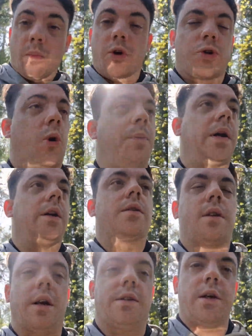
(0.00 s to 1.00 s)
What's your
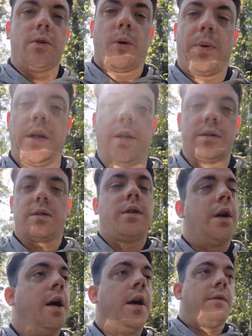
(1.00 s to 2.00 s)
opinions? I'd like to hear your opinions.
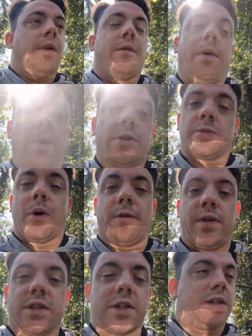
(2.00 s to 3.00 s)
Thank you very much as
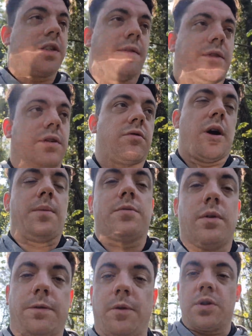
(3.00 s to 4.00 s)
well for the 67
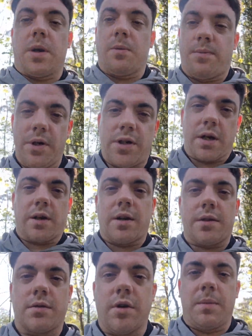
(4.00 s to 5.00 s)
subscribers. Really full time. Appreciate you
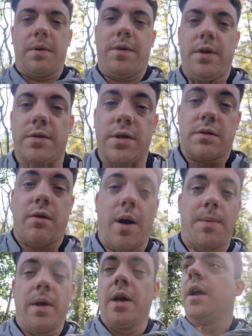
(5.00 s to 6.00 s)
guys subscribing. If you're new,
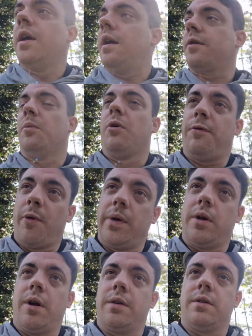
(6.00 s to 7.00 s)
subscribe. I've got more
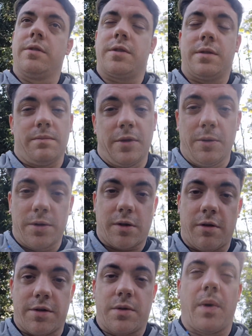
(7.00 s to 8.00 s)
49ers
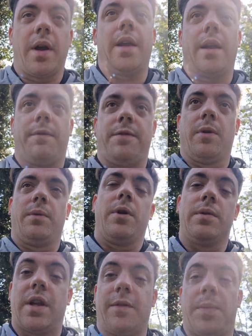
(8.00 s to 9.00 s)
news across the way, NFL
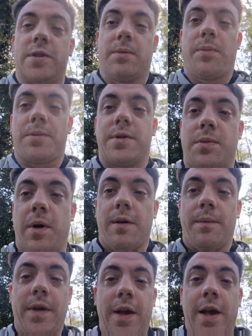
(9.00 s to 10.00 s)
news and other bits and bobs as
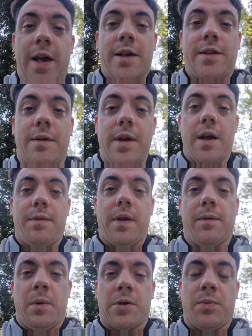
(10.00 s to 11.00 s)
well. So yeah,
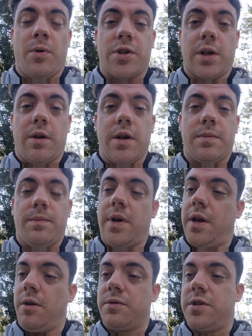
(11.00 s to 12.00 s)
thank you very much for watching, guys.
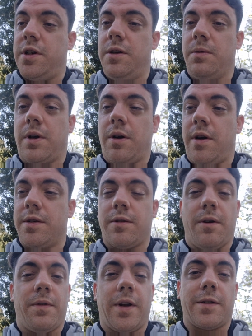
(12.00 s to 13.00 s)
And I'll see you
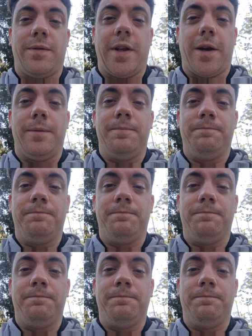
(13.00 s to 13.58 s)
guys on the next video.